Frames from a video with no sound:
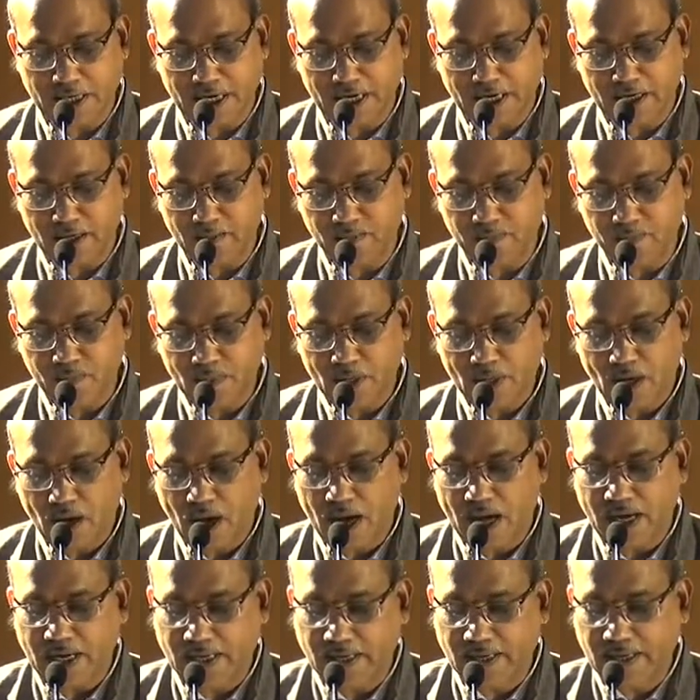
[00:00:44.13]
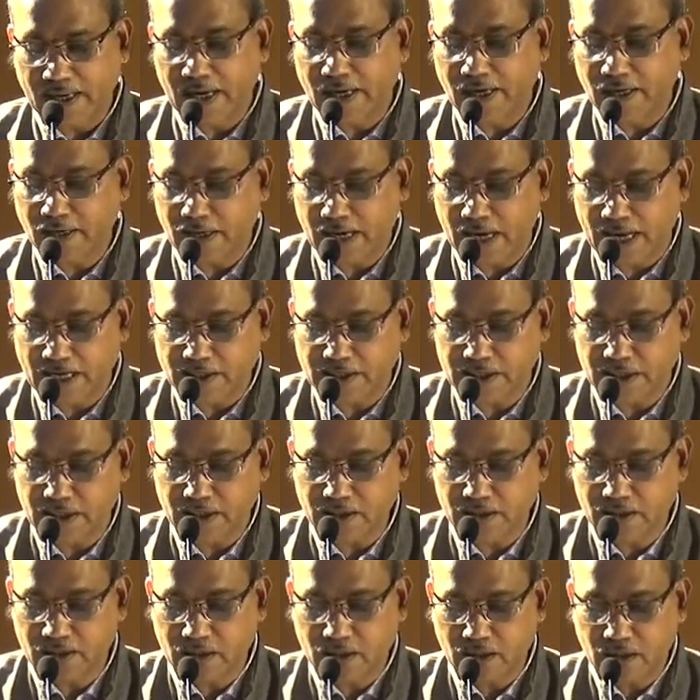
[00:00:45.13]
trend, or a great classic,
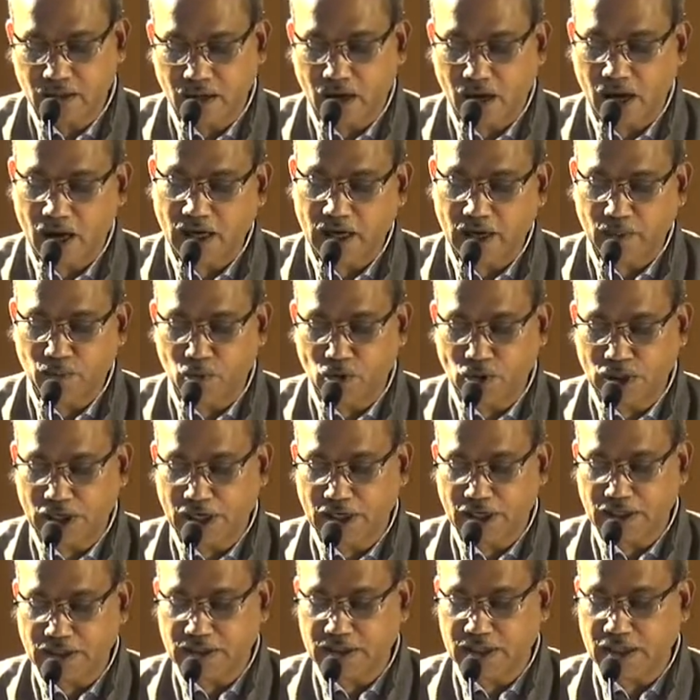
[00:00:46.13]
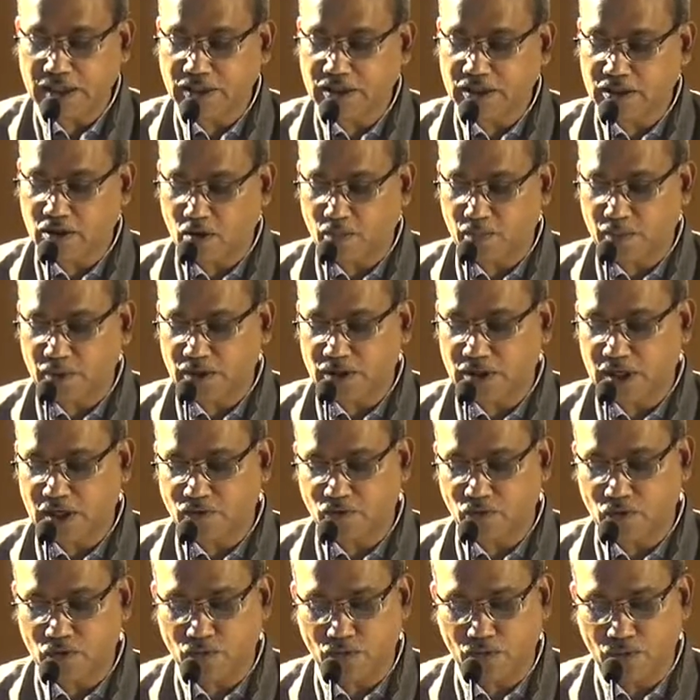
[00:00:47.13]
or about any such topic that
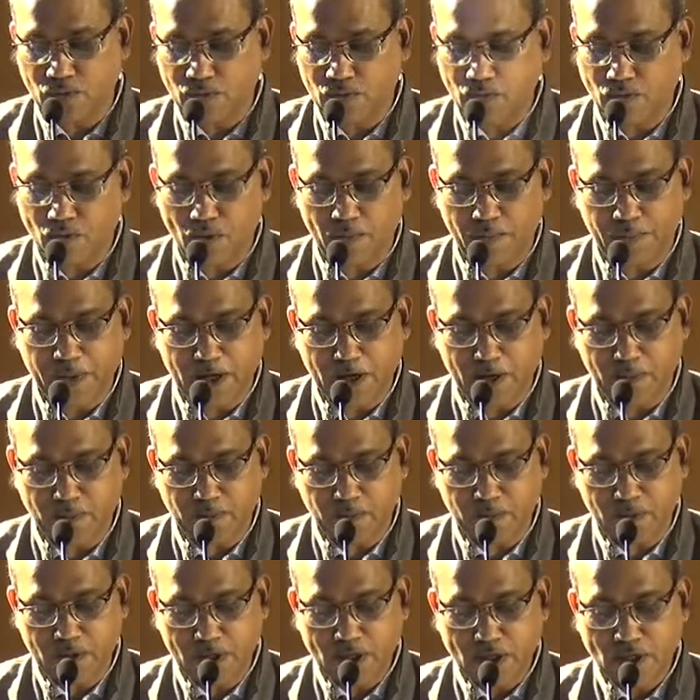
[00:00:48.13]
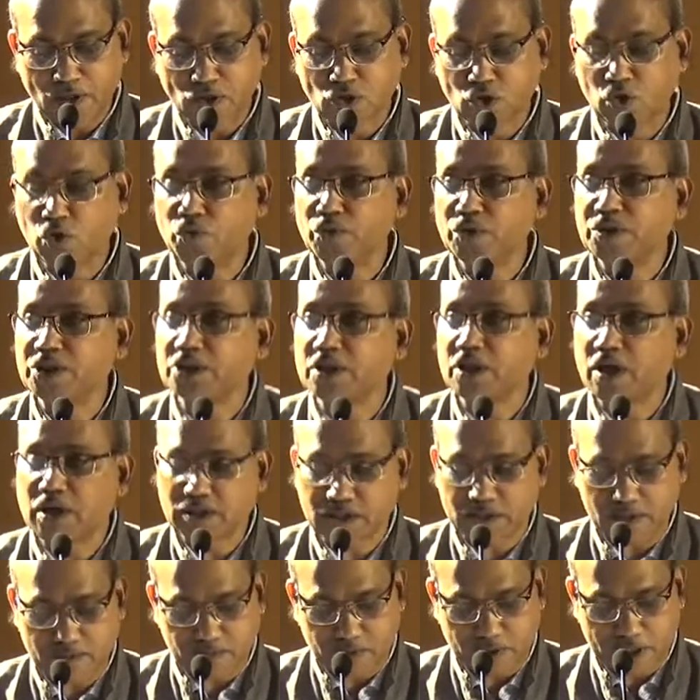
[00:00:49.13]
would open up new
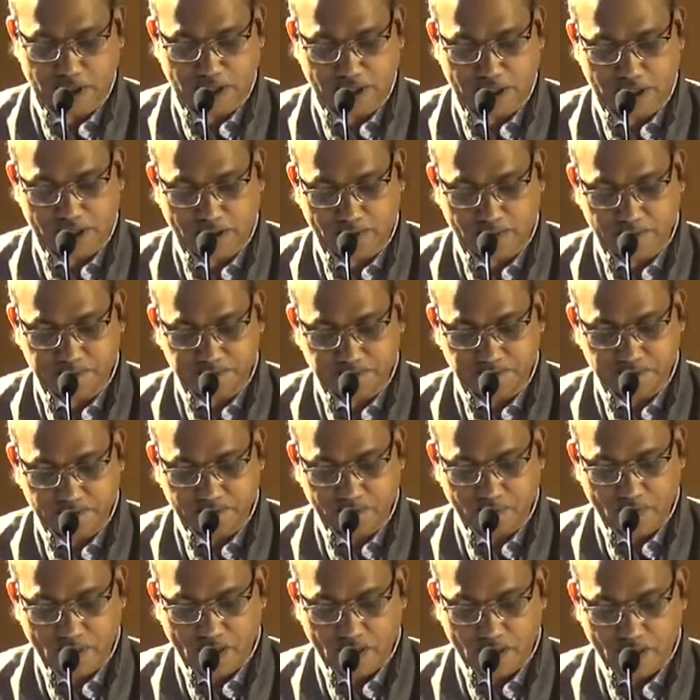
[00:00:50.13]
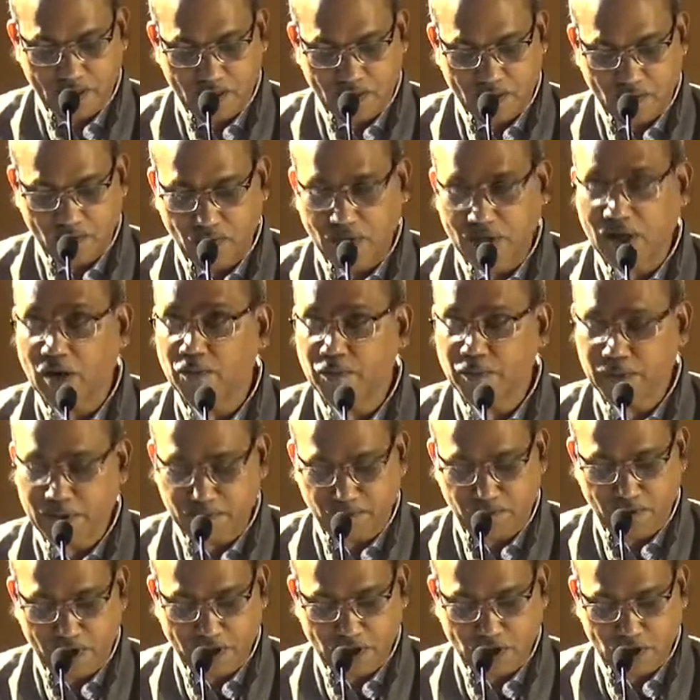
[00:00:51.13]
vistas of thinking. We have been
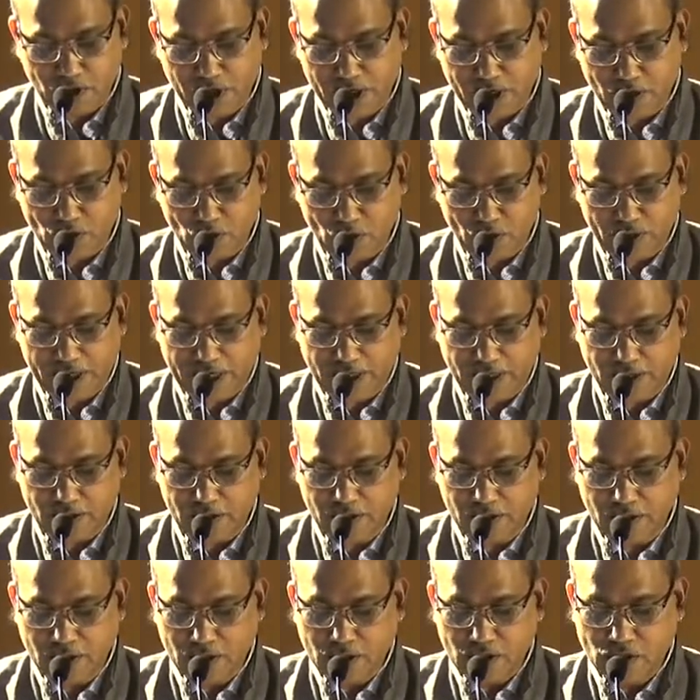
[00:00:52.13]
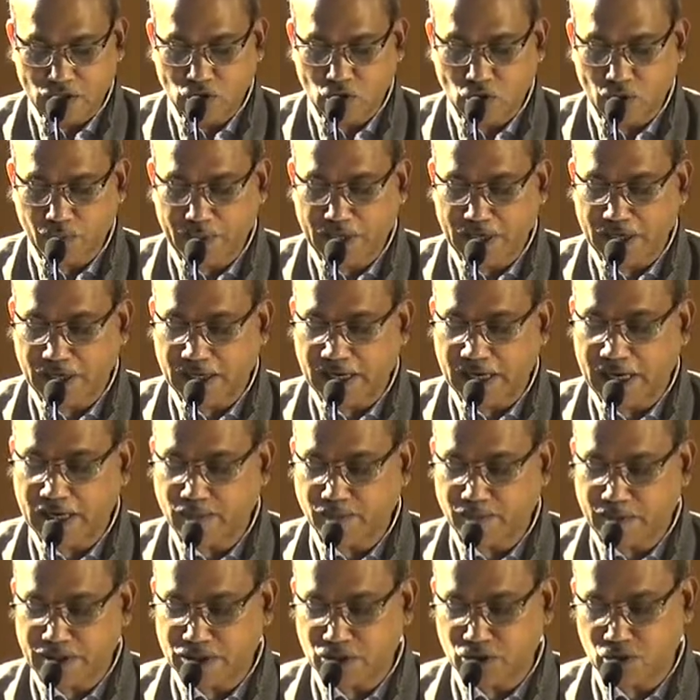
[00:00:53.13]
fortunate to get so many
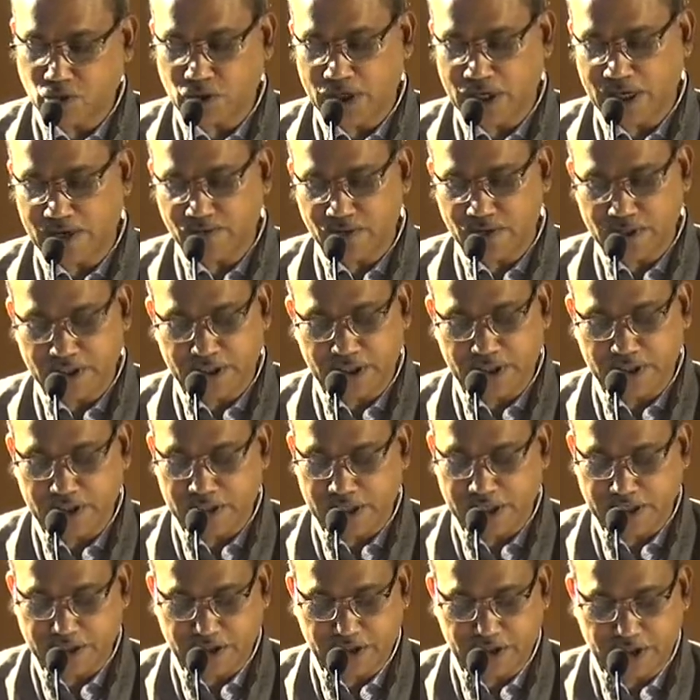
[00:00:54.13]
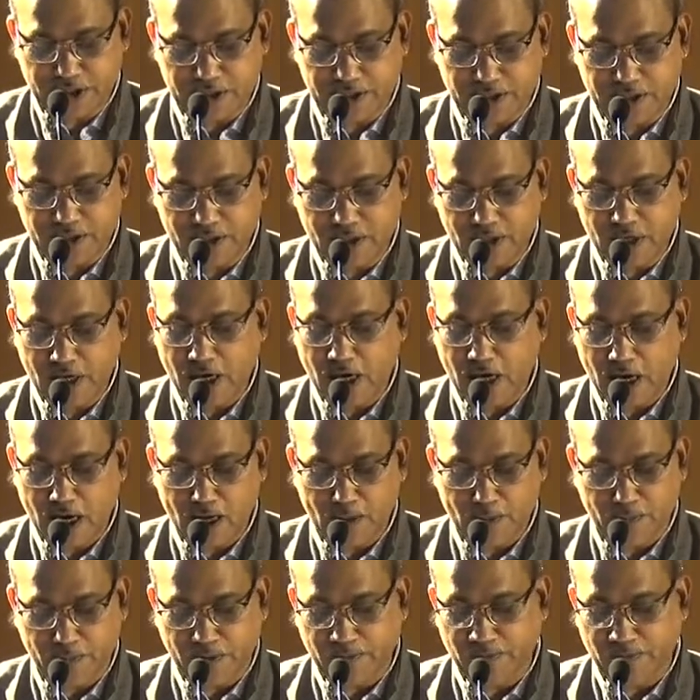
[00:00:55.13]
great minds to deliver these lectures and